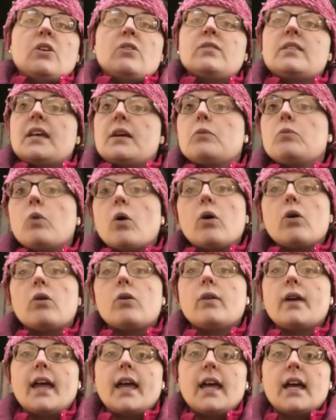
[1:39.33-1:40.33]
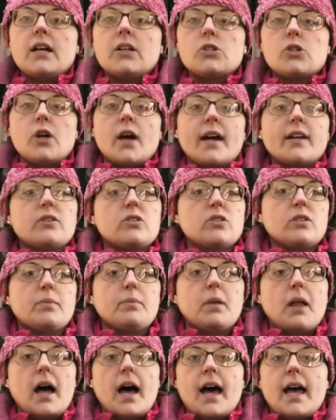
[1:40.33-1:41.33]
say Rural King, Tractor
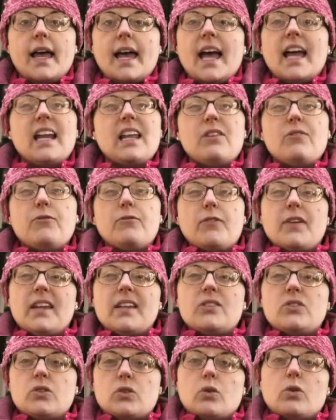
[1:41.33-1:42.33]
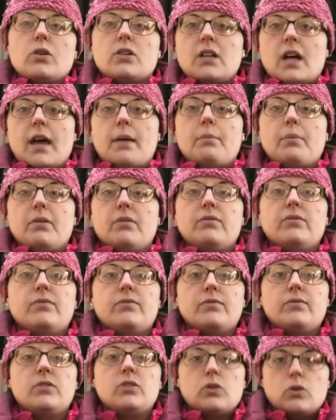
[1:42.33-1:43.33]
Supply, any feed store type of
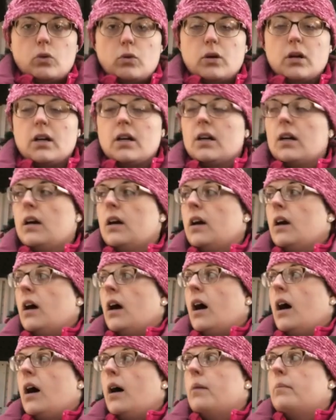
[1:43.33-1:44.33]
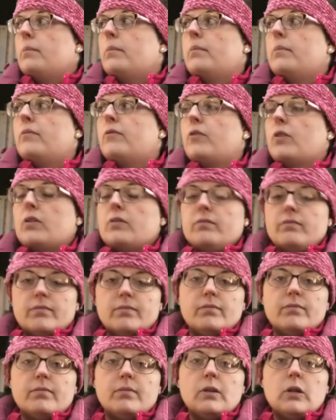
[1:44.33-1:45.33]
store for
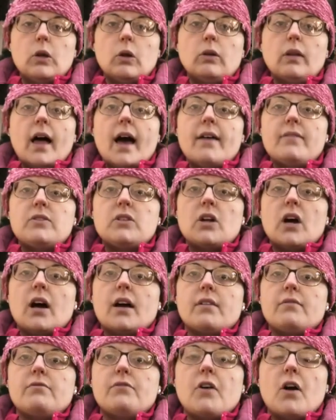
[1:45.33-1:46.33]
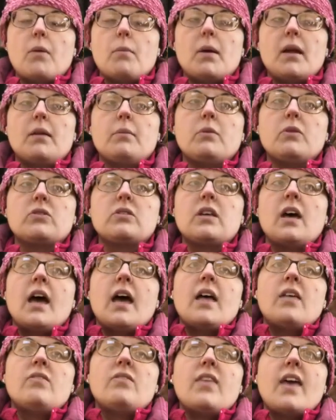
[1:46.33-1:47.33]
livestock and farm animals.
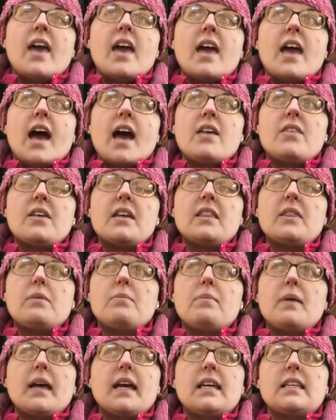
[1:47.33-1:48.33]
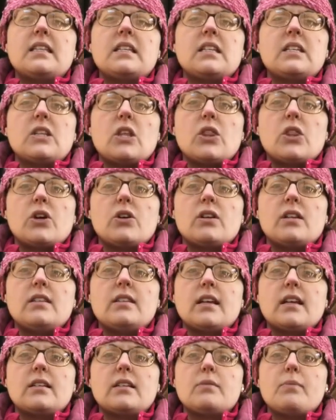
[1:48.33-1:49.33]
I think the biggest is a
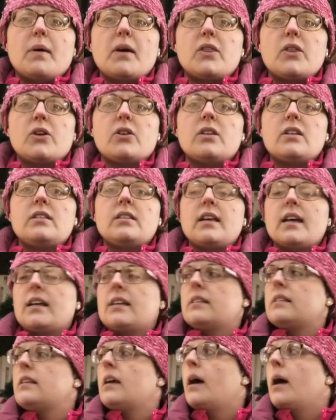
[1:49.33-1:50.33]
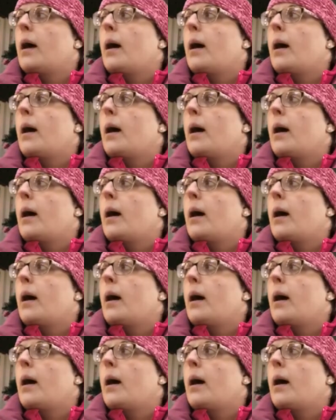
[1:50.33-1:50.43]
36 by 36,